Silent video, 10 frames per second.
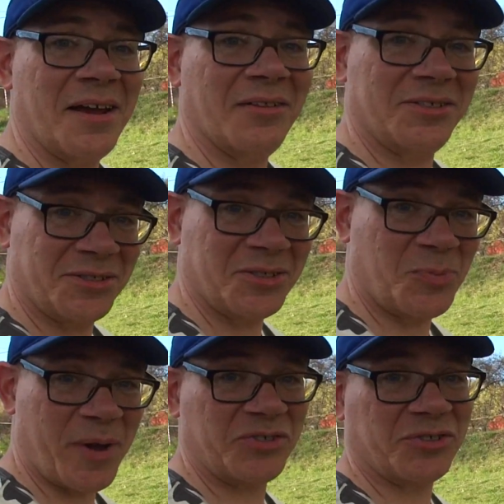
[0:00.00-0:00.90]
Now, this is a
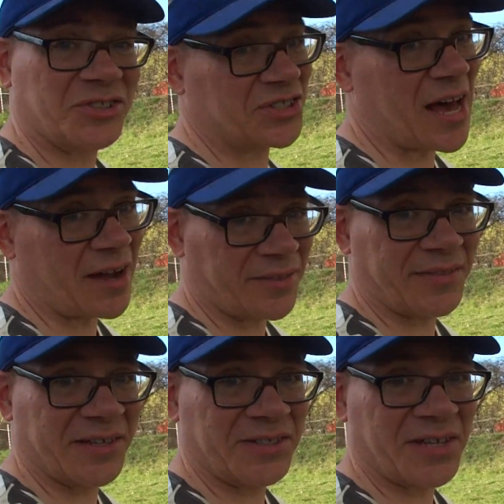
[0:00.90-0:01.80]
special sock
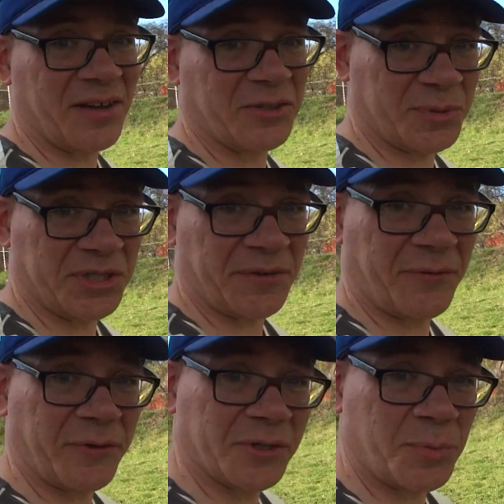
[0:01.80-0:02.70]
that they sell specific
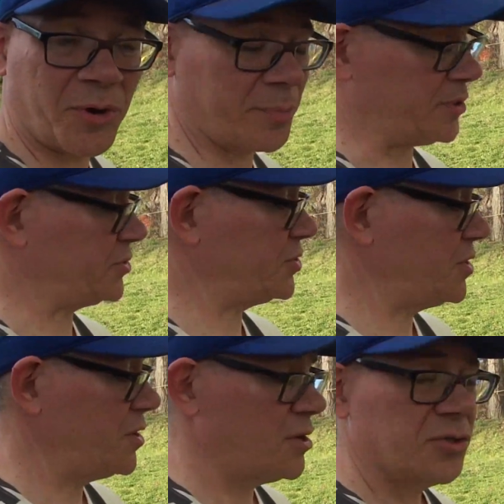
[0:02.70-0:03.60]
for this purpose.
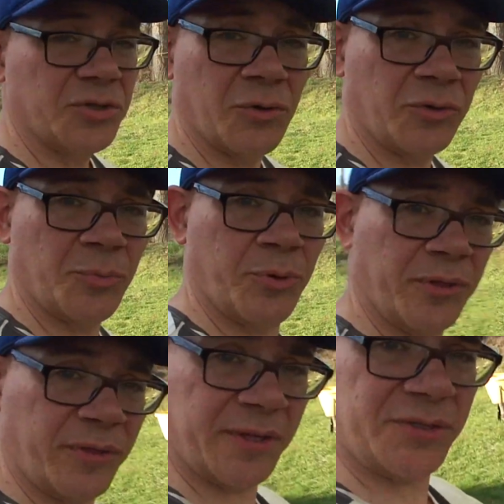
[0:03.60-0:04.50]
So you
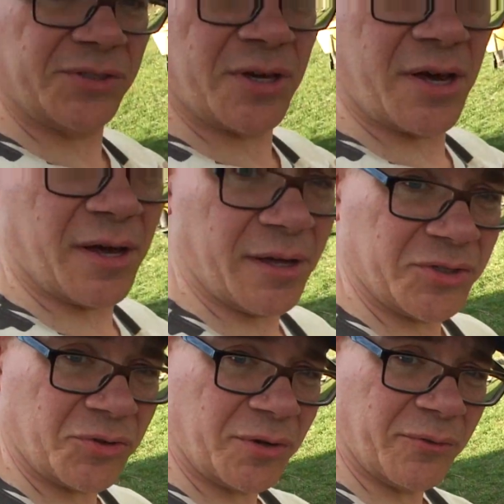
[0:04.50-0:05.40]
put this
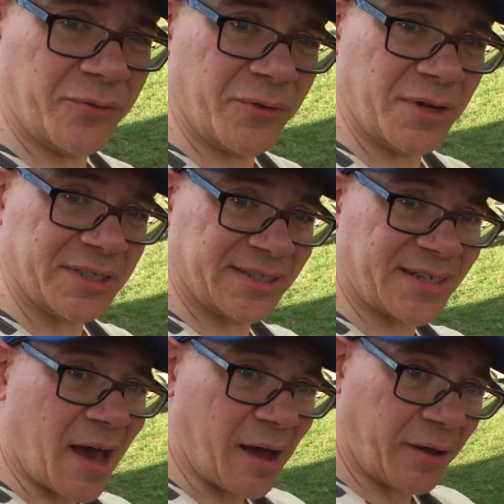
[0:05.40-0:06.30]
sort of
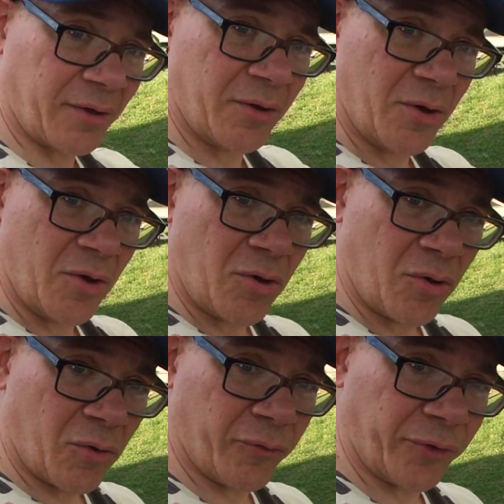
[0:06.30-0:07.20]
sock
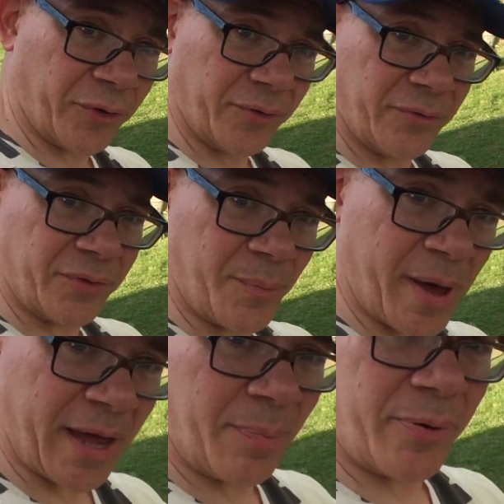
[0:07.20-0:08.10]
over the
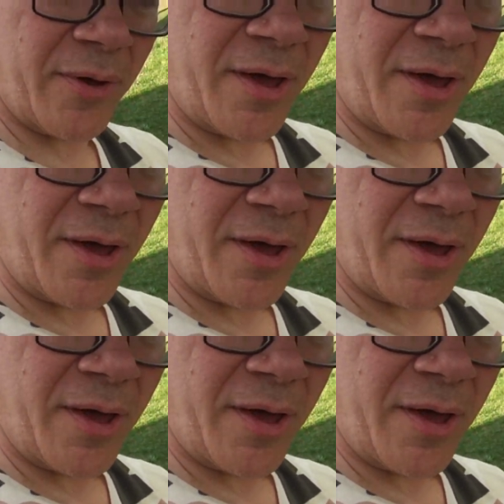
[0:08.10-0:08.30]
pipe,